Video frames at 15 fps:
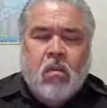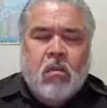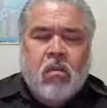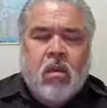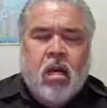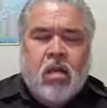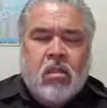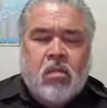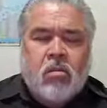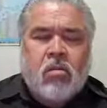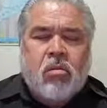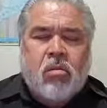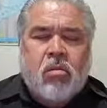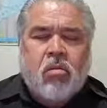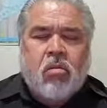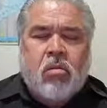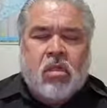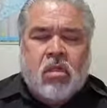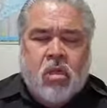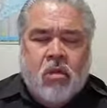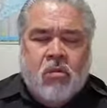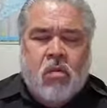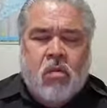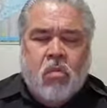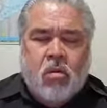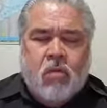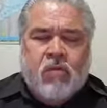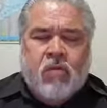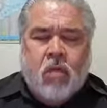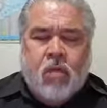but also doers of your
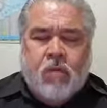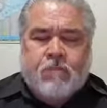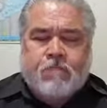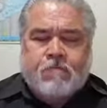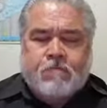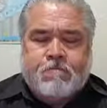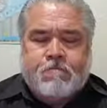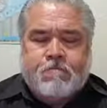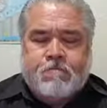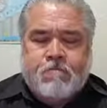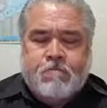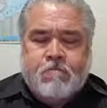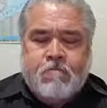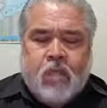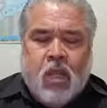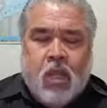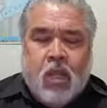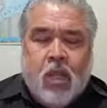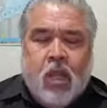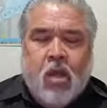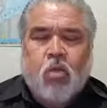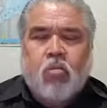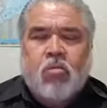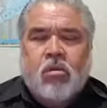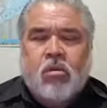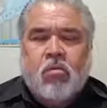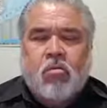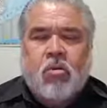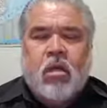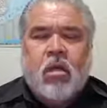word, Father. Help us
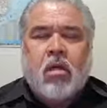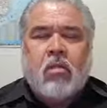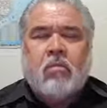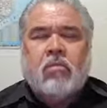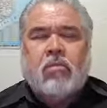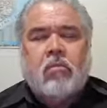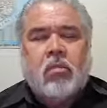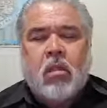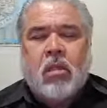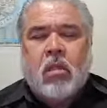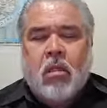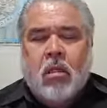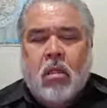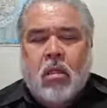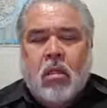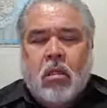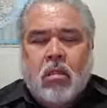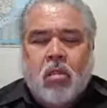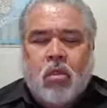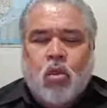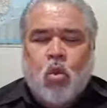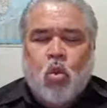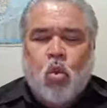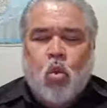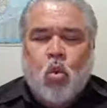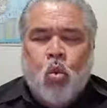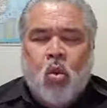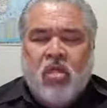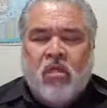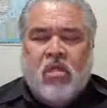to become true
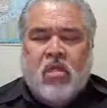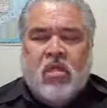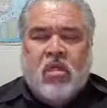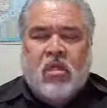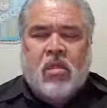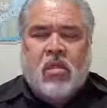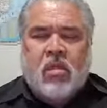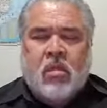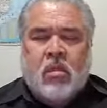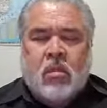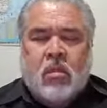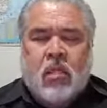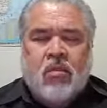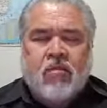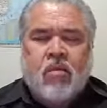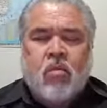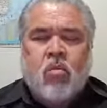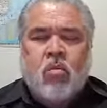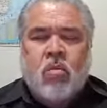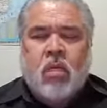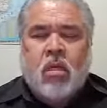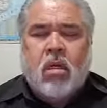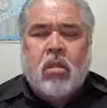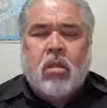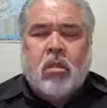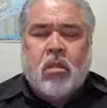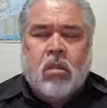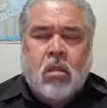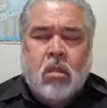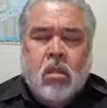witnesses of your word
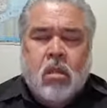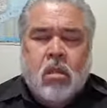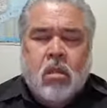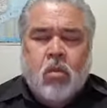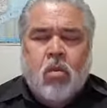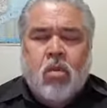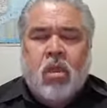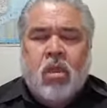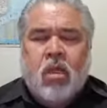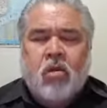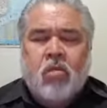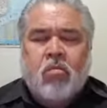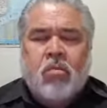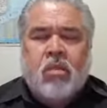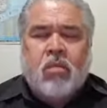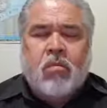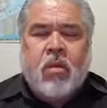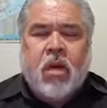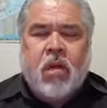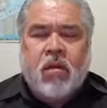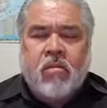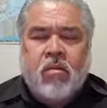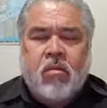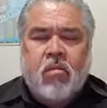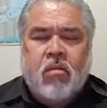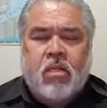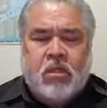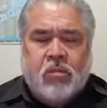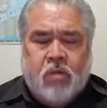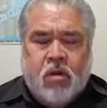with the help and the power of your
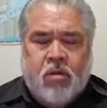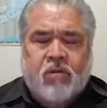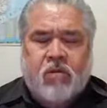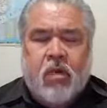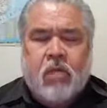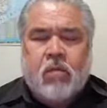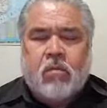Holy Spirit, Father.